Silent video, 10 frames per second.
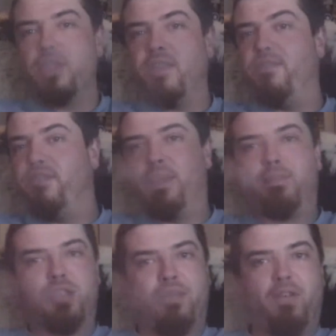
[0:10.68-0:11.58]
and
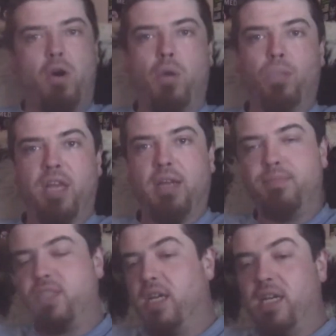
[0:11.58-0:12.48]
vapors of all
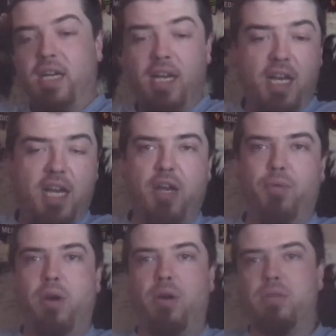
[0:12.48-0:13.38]
types. How
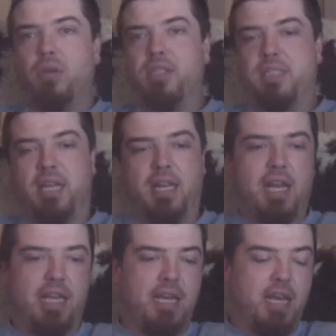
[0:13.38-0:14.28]
we all doing
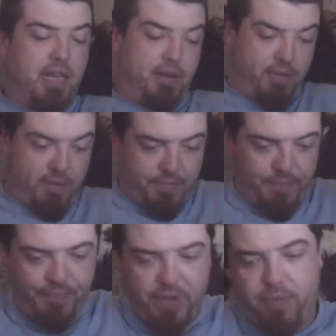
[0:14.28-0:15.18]
tonight then?
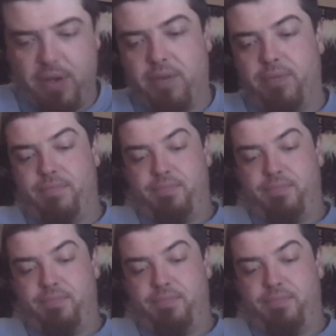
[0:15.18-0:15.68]
Well,